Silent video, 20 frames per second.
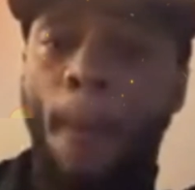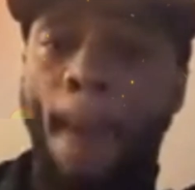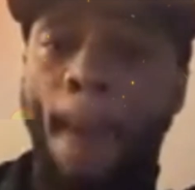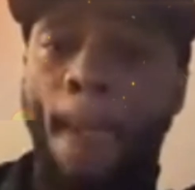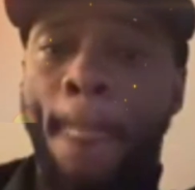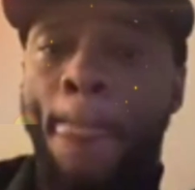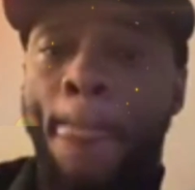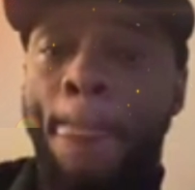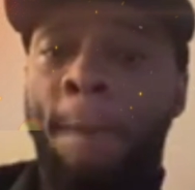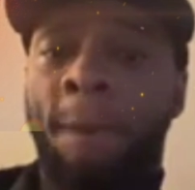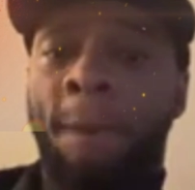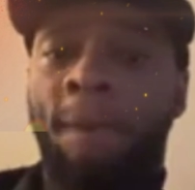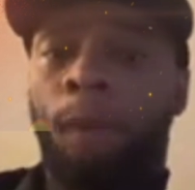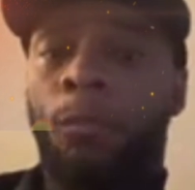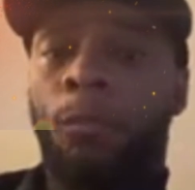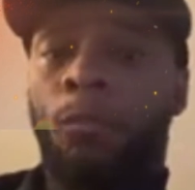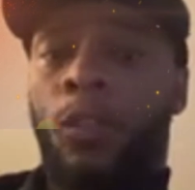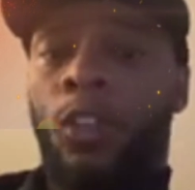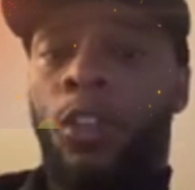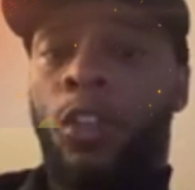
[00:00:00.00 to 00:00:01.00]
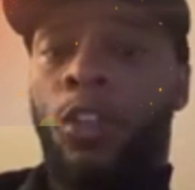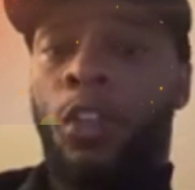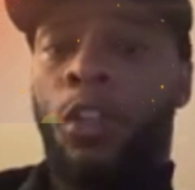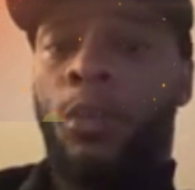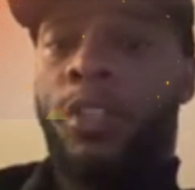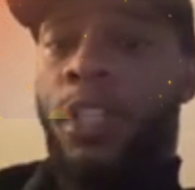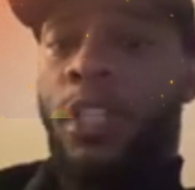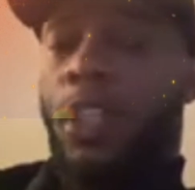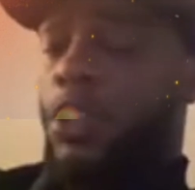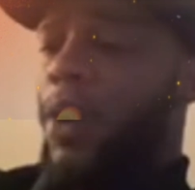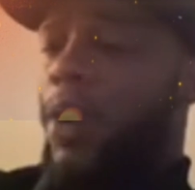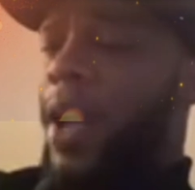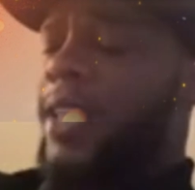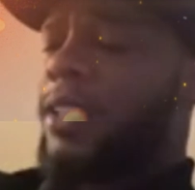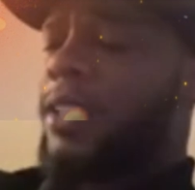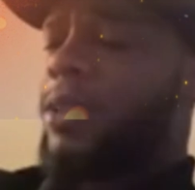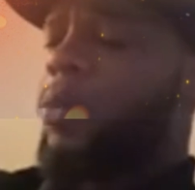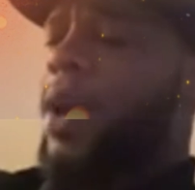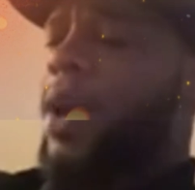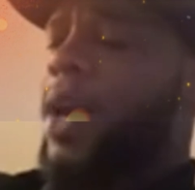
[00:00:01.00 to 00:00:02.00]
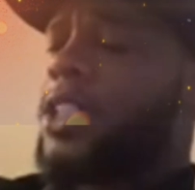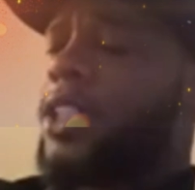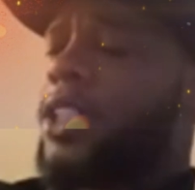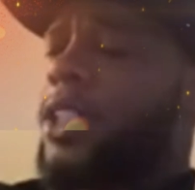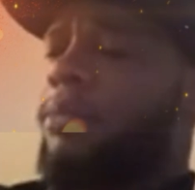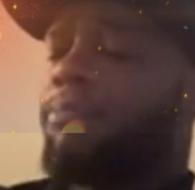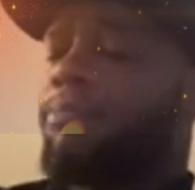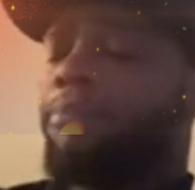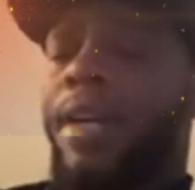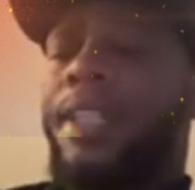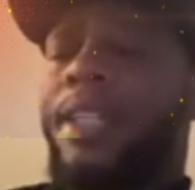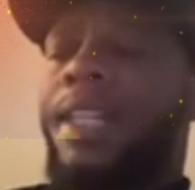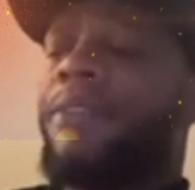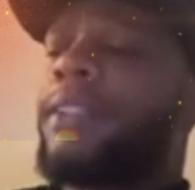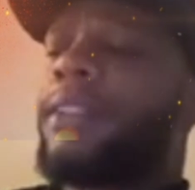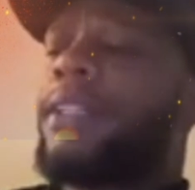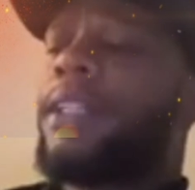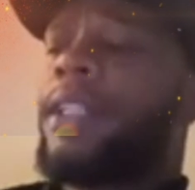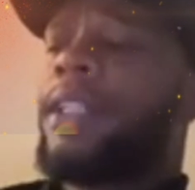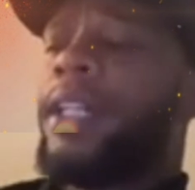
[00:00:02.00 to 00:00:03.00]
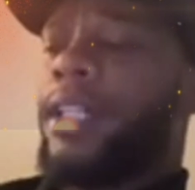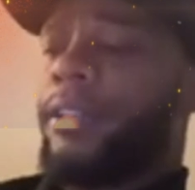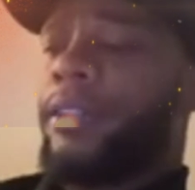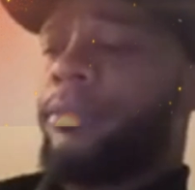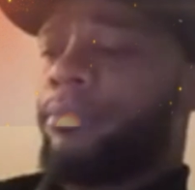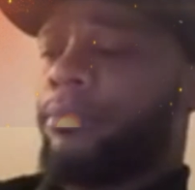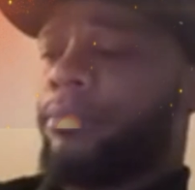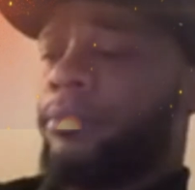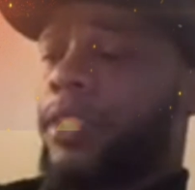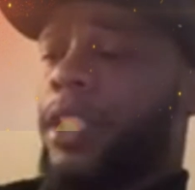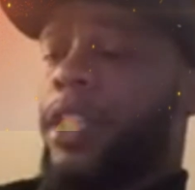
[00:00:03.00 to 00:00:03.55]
You know what I'm saying? So as I'm watching it, I never did nothing.